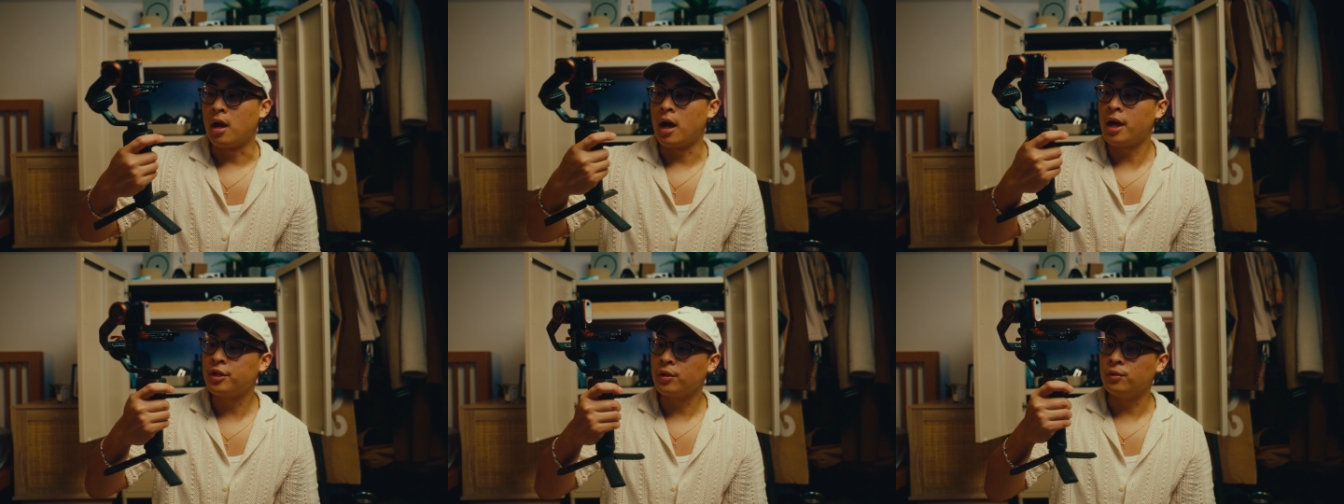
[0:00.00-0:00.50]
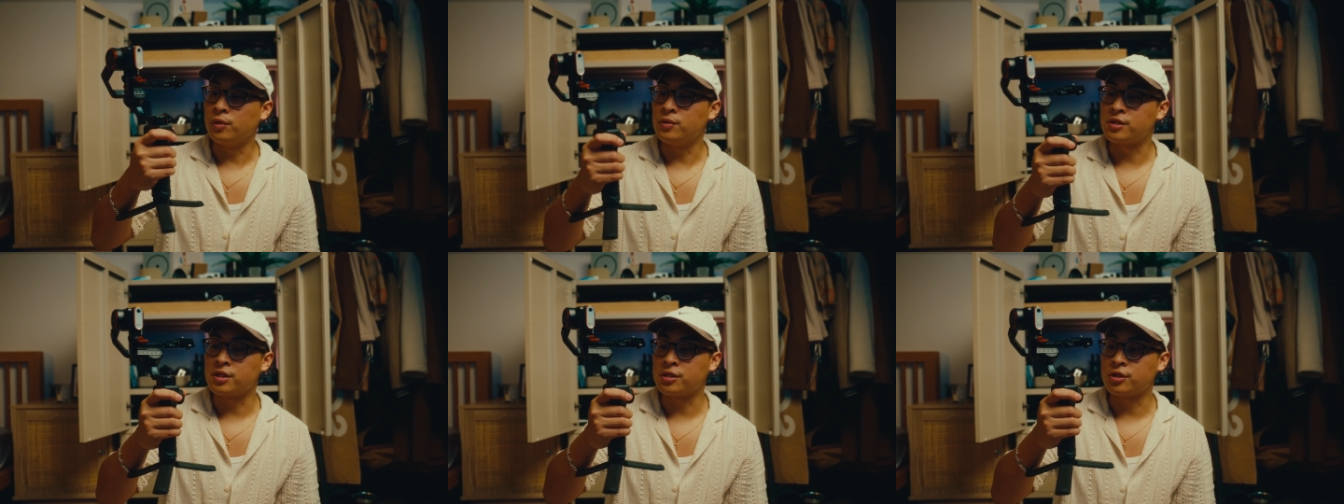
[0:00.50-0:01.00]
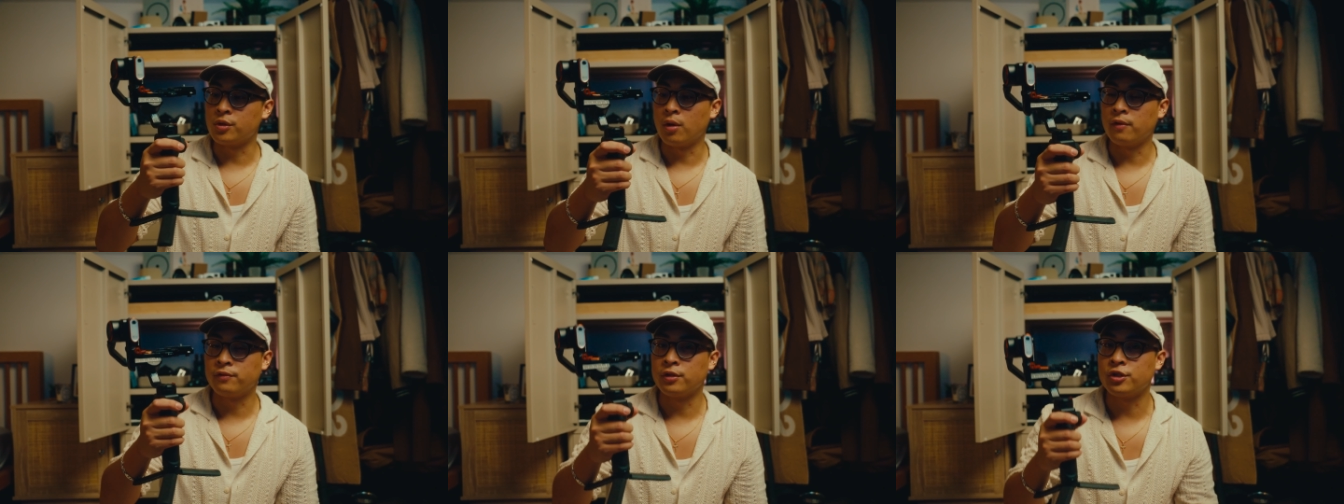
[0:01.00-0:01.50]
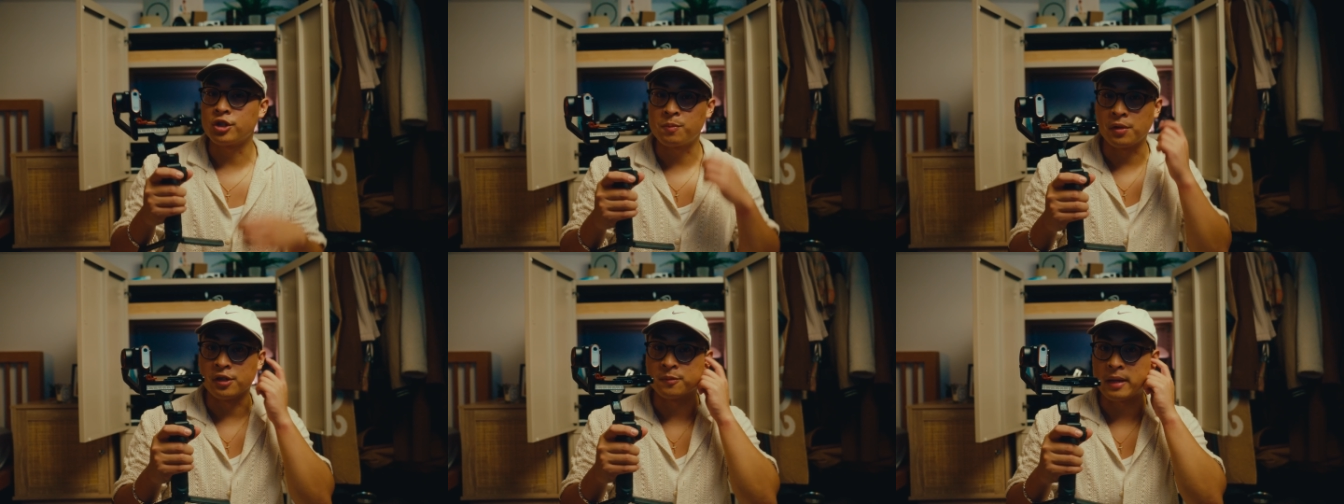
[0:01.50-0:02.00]
I don't use this too often just
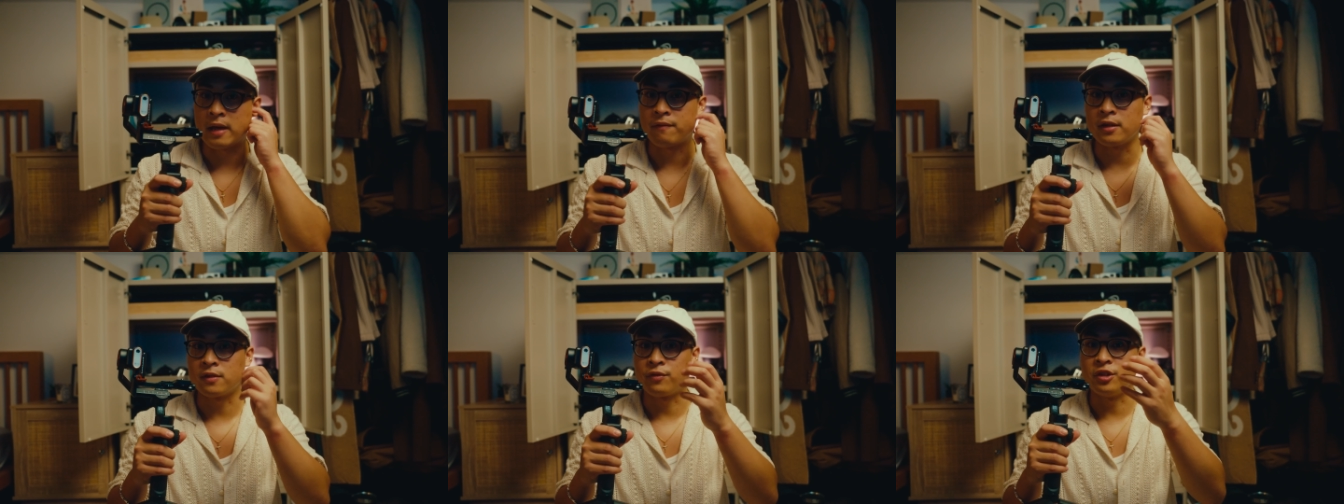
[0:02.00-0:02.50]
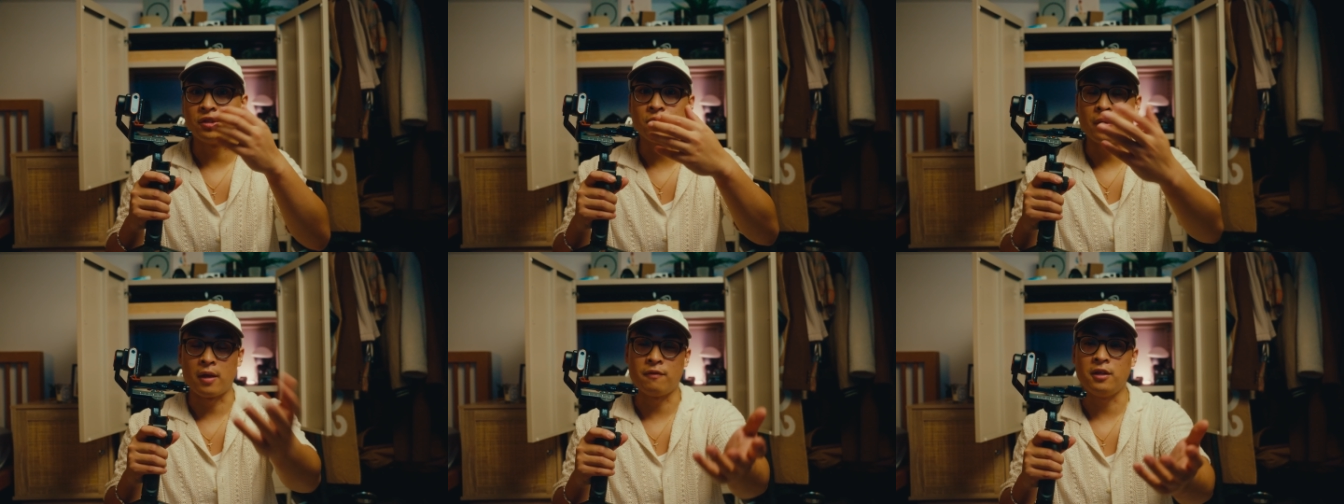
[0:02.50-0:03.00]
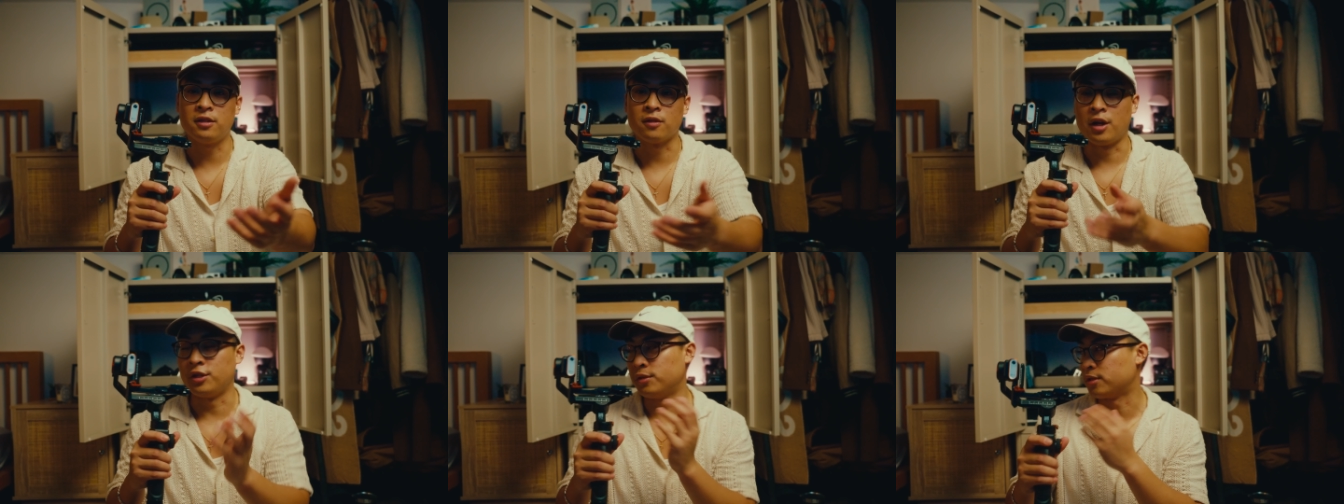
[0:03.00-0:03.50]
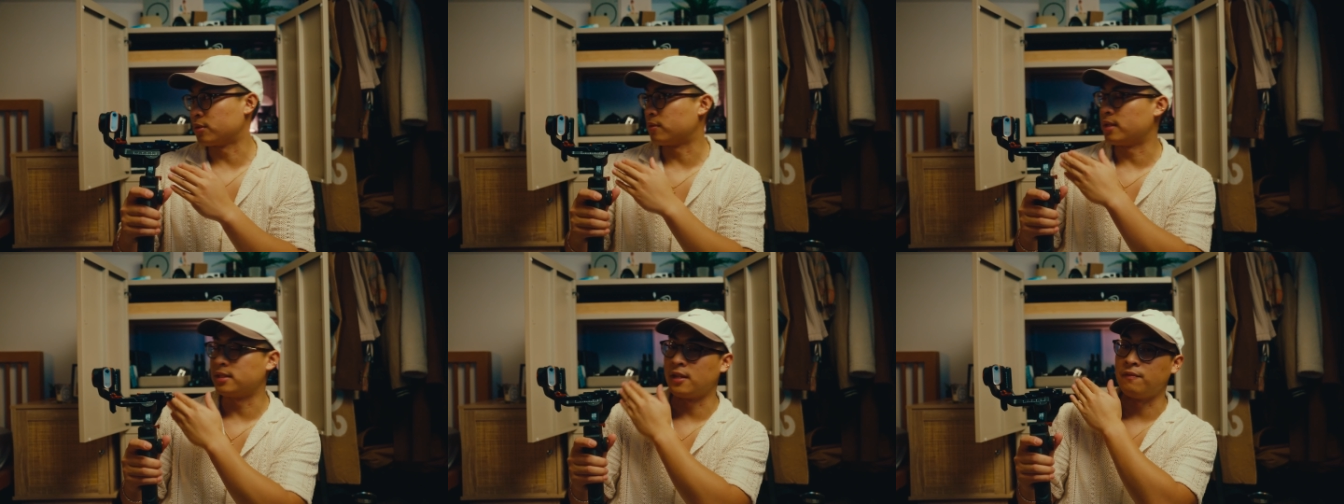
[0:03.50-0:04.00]
because my FX3 is too heavy, so I use this
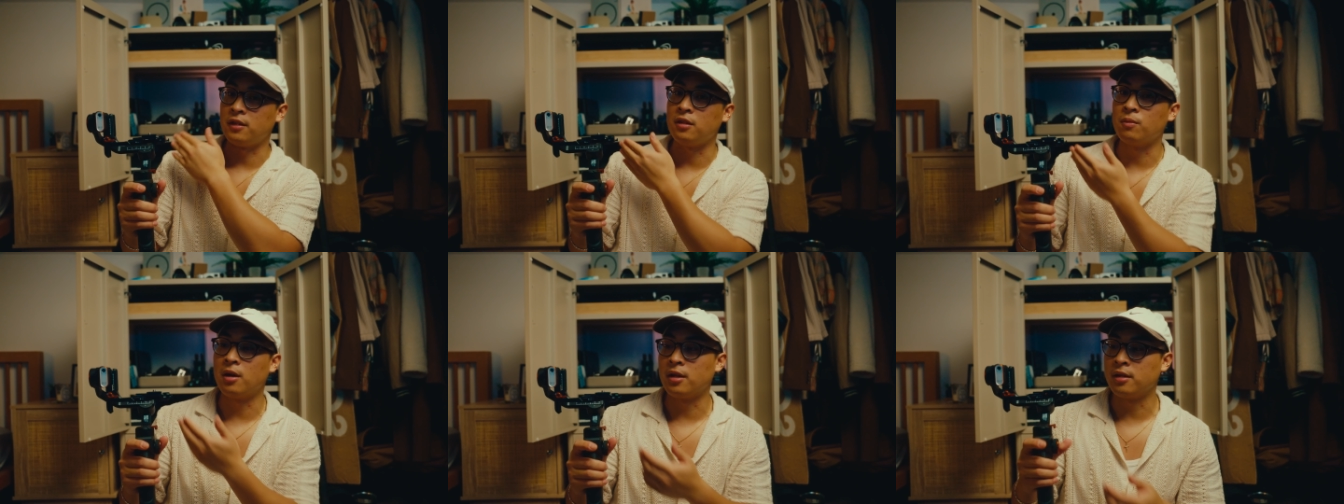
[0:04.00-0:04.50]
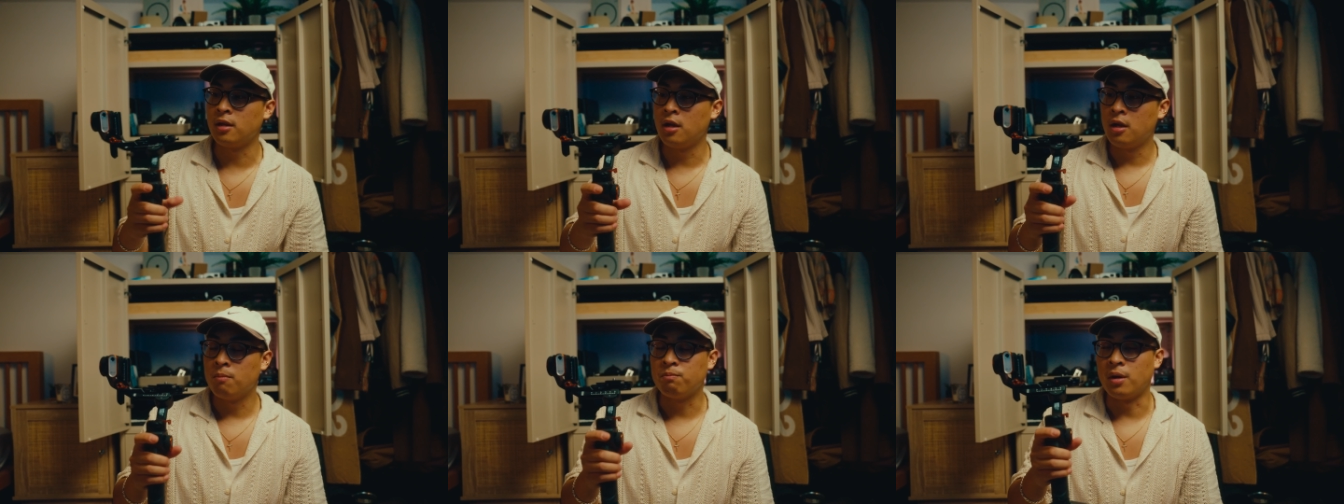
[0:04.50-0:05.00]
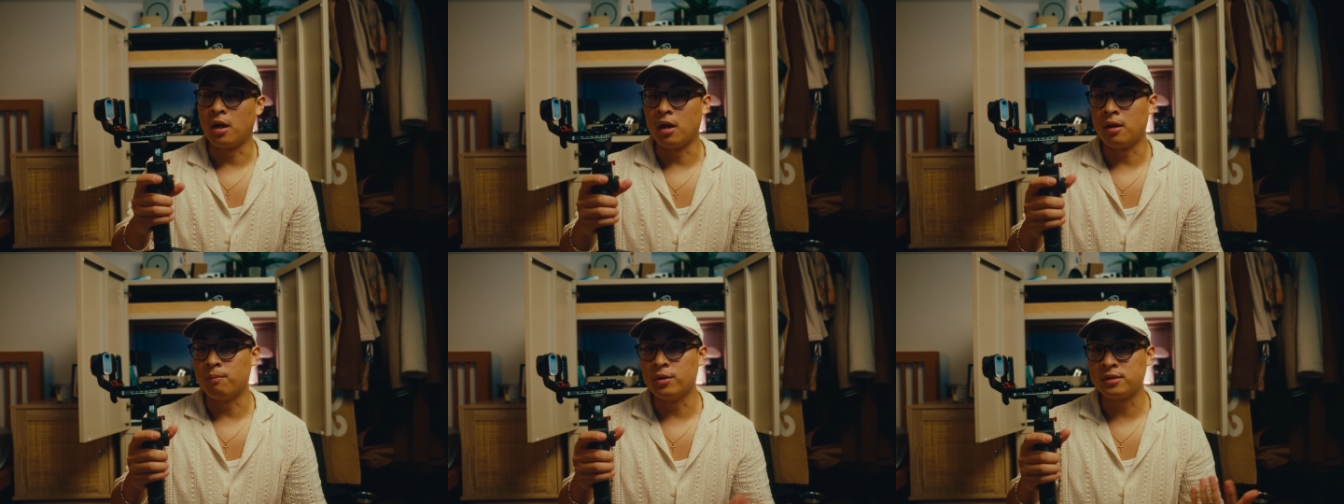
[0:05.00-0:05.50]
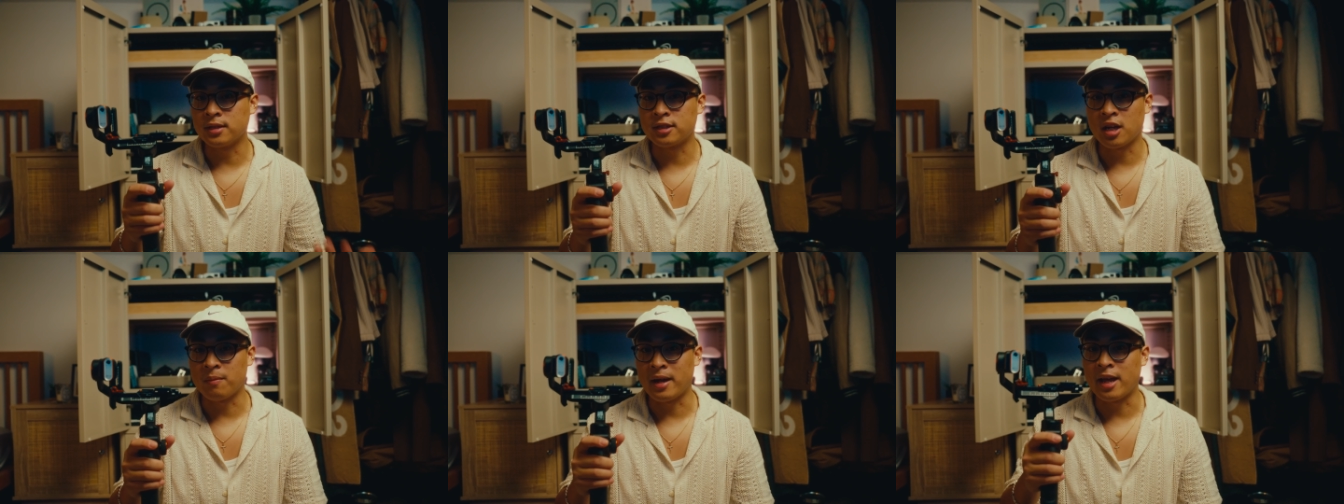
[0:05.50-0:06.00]
with the ZV-E1, but most of the
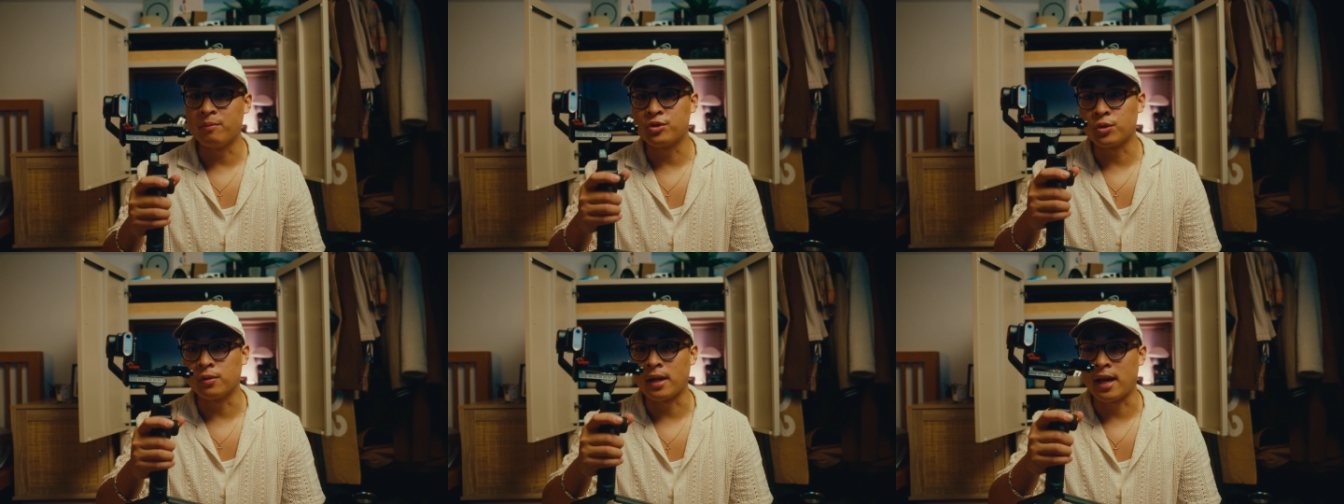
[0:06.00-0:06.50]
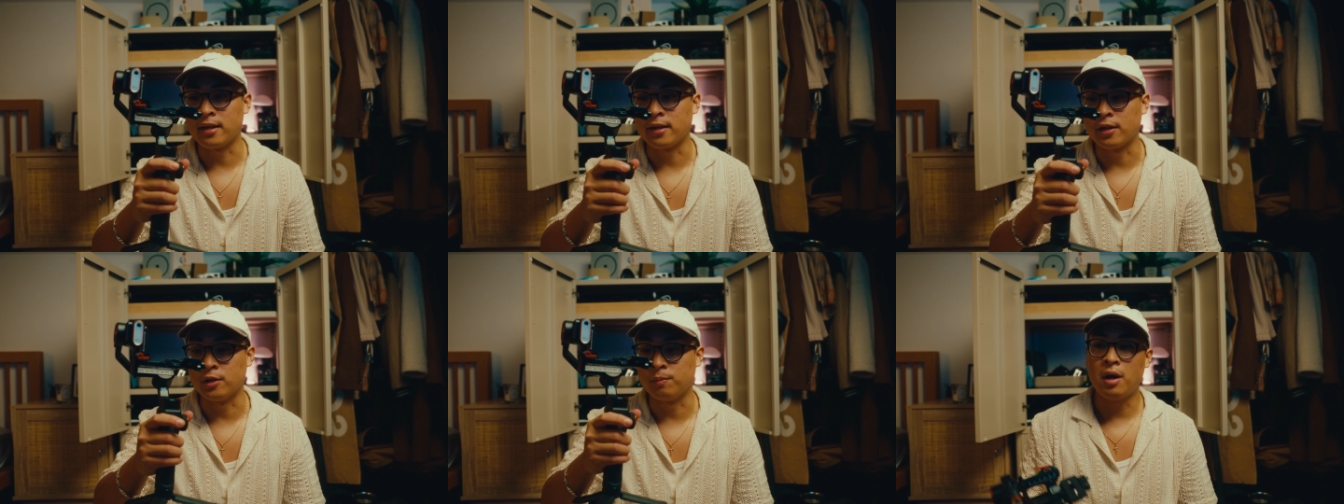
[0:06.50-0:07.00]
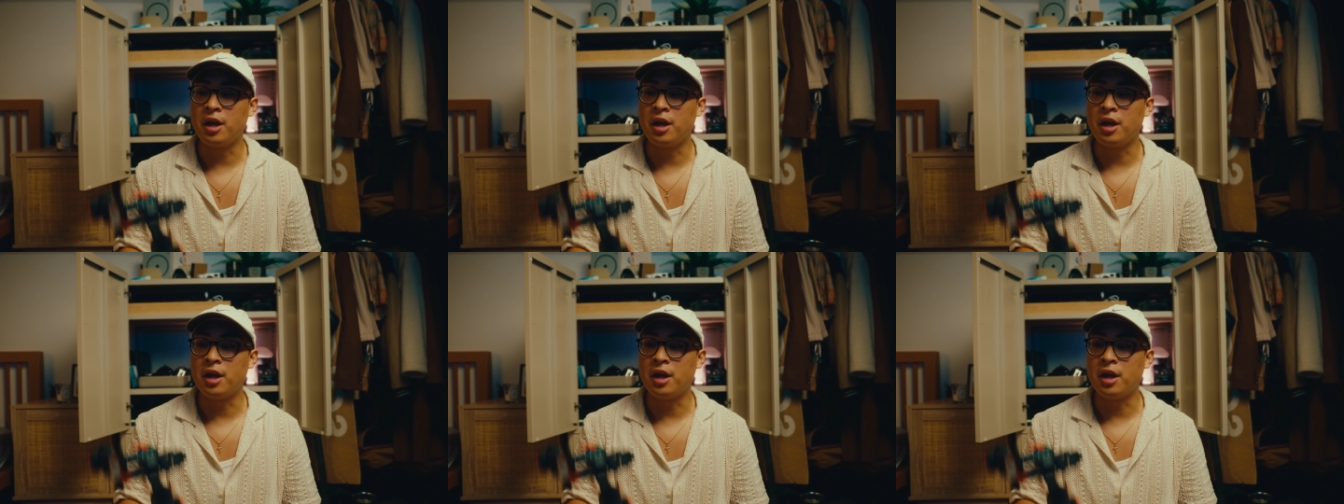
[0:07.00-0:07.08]
time I am shooting handheld.